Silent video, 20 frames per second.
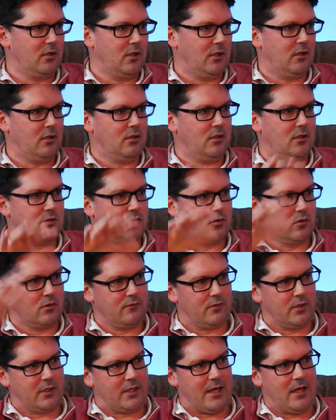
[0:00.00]
And it's sort
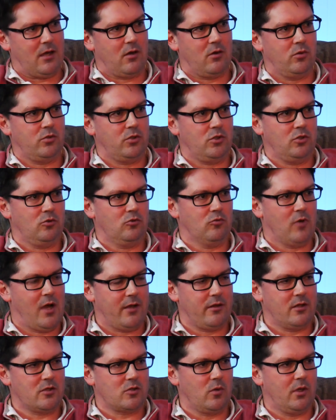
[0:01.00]
of like, how do you
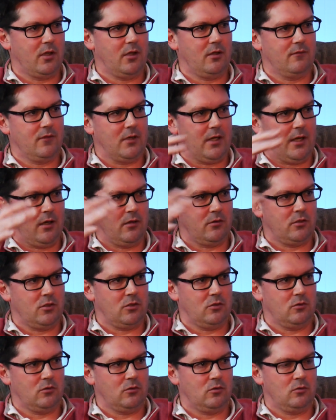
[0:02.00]
ride this wave? And how do
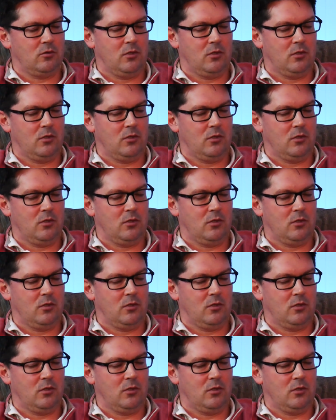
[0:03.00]
you...